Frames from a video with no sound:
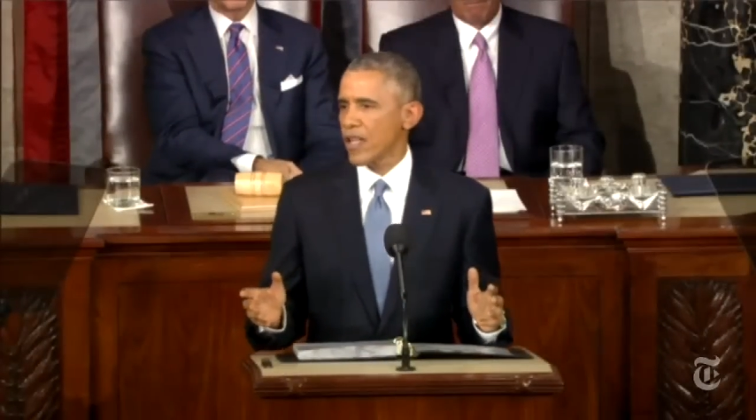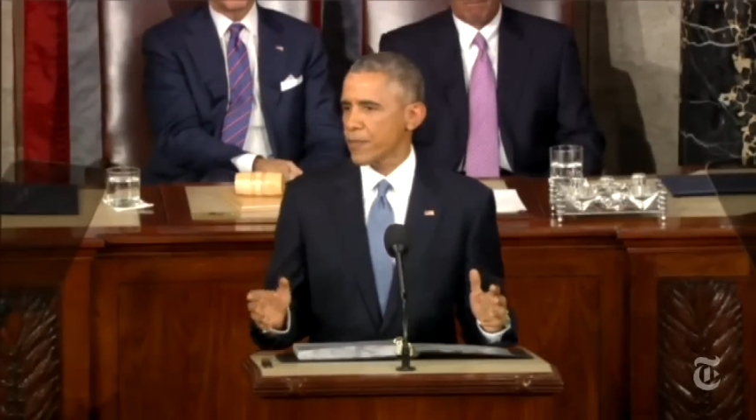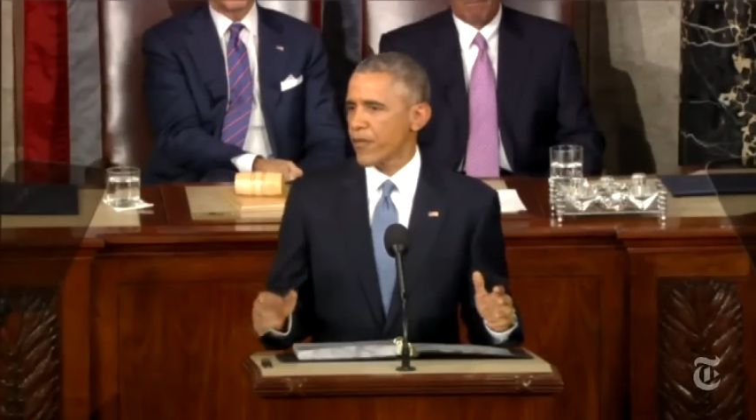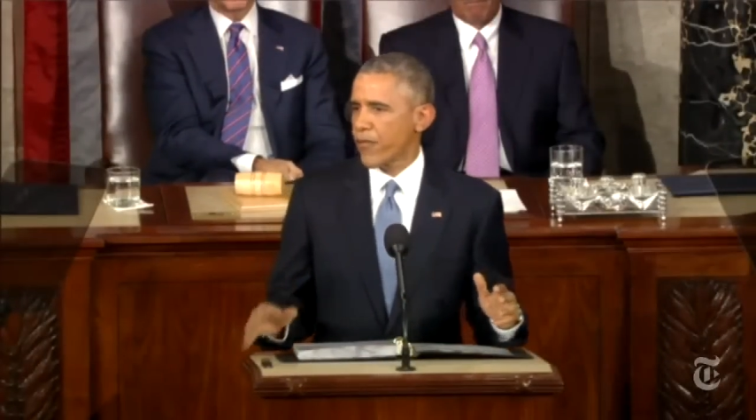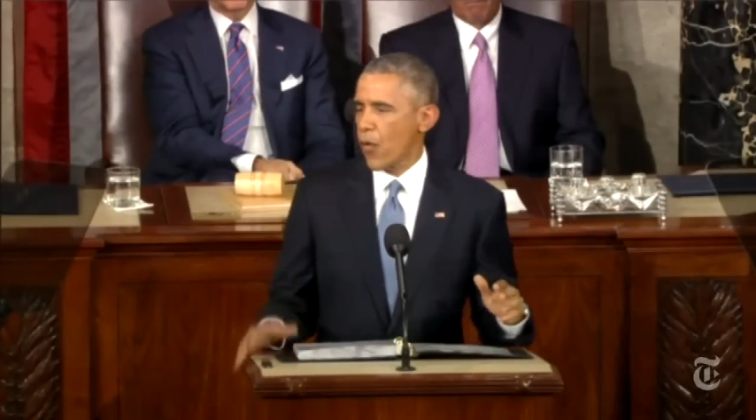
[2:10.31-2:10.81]

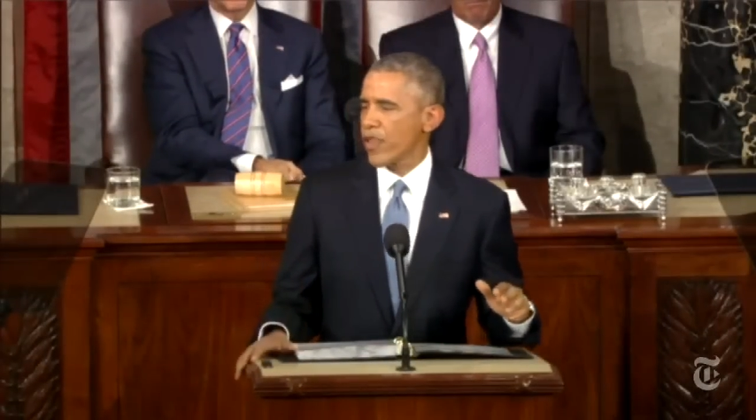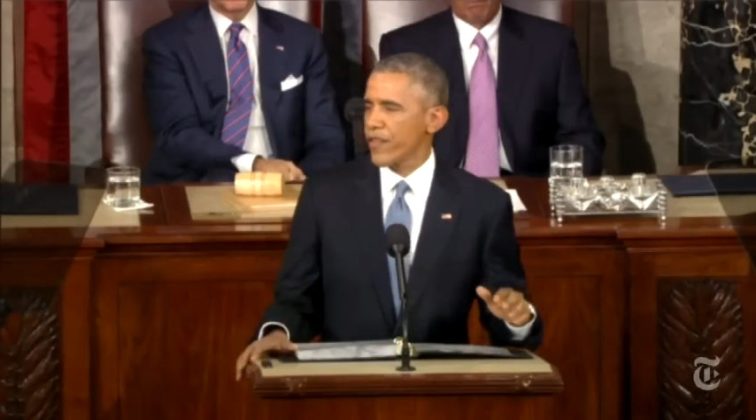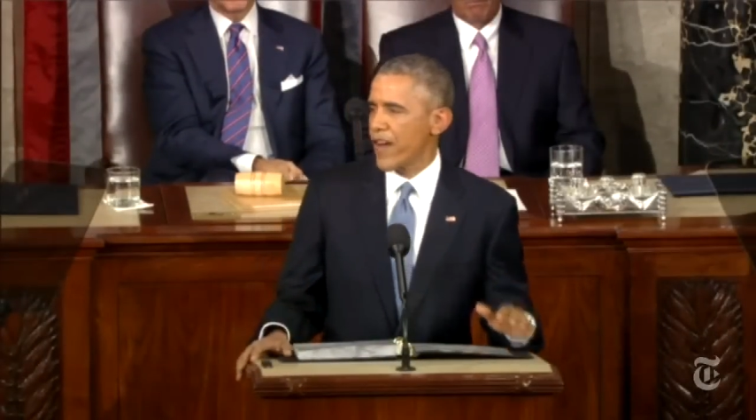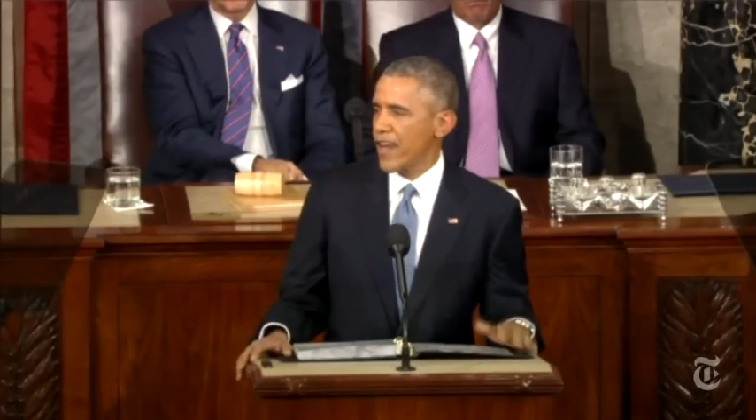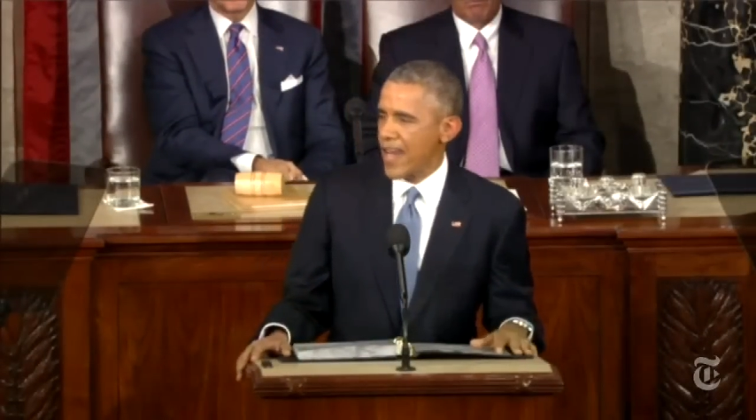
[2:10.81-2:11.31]
was before
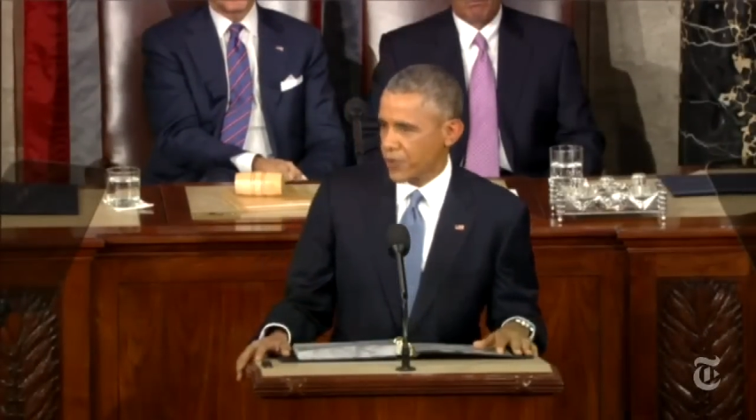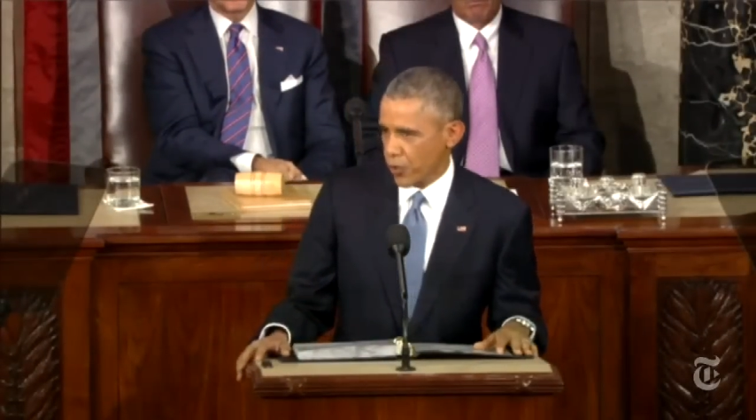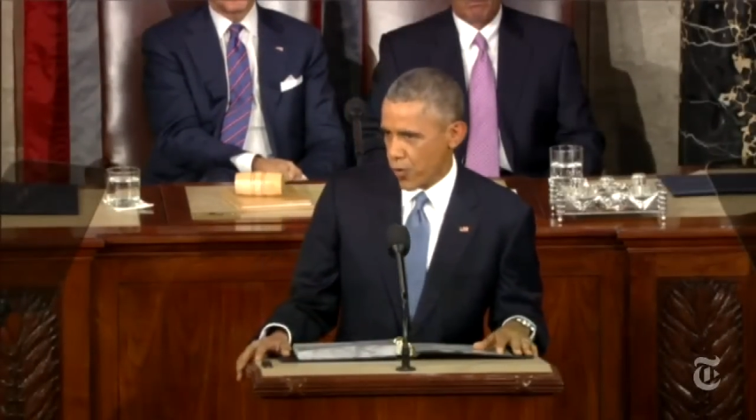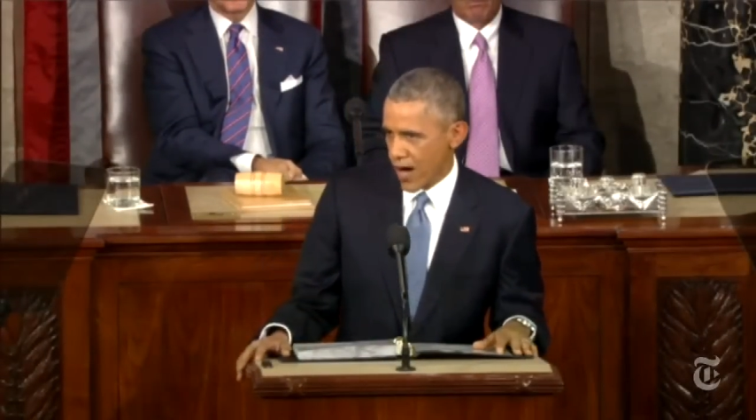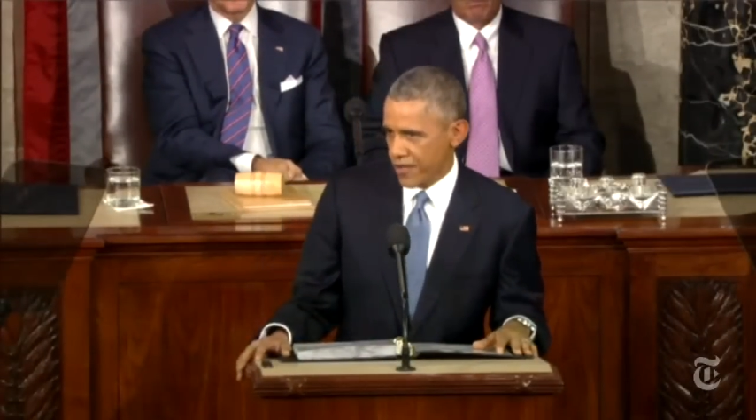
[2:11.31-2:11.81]
the
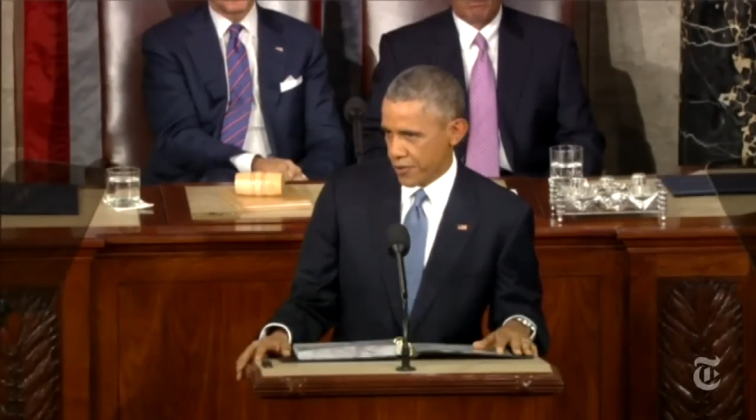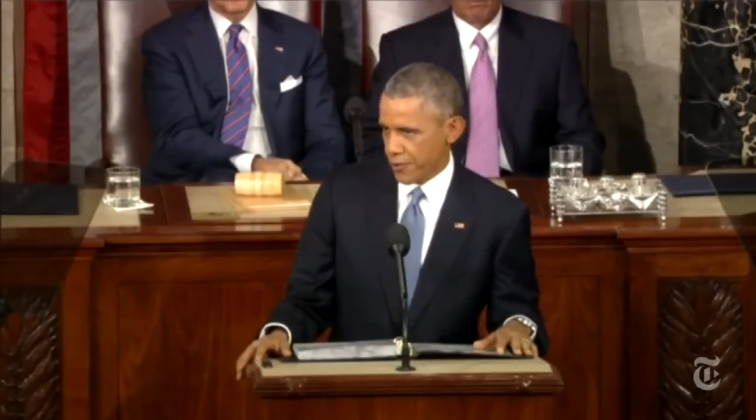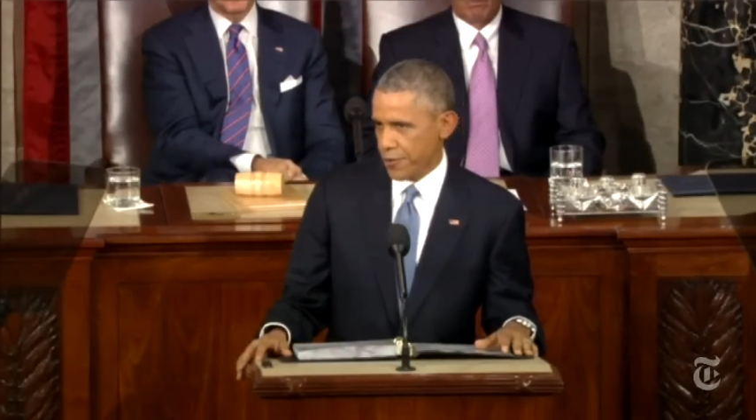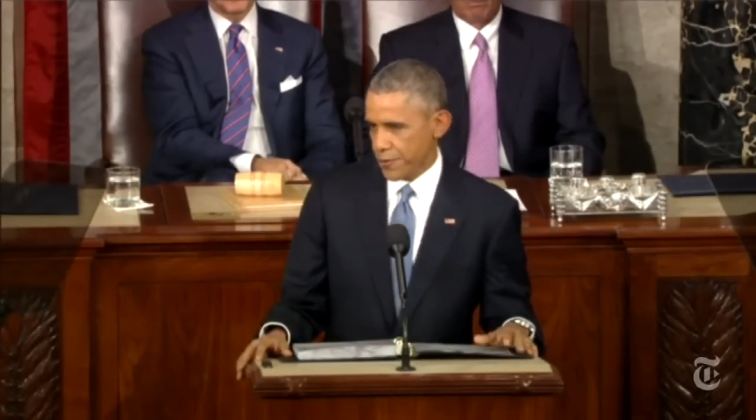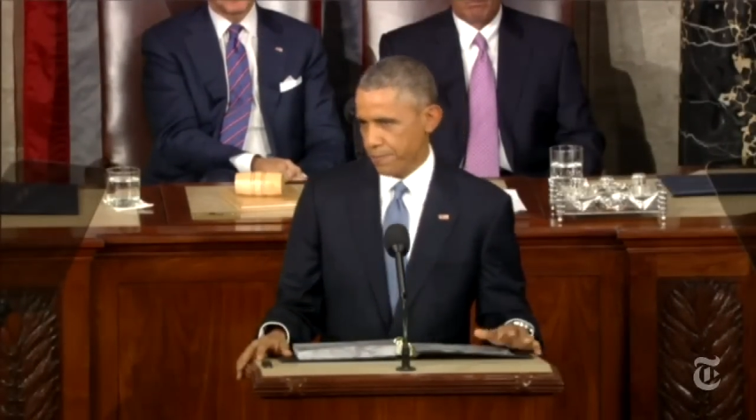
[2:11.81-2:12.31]
financial
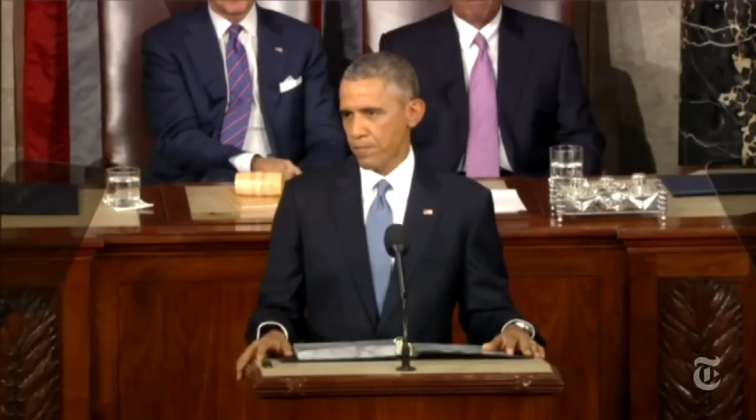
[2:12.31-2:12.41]
crisis.